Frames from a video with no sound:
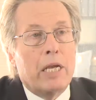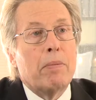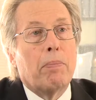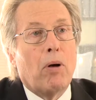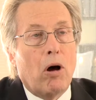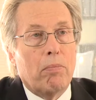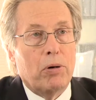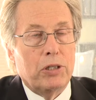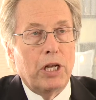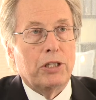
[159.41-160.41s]
HemoPalm
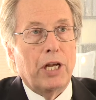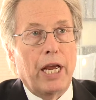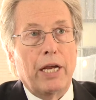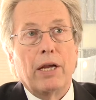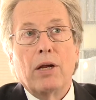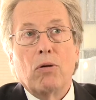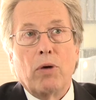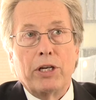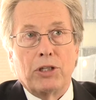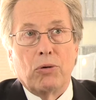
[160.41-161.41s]
presents a
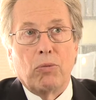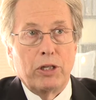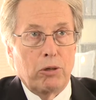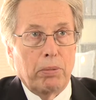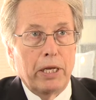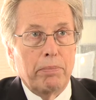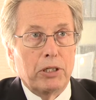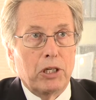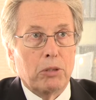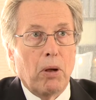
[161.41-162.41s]
razor blade business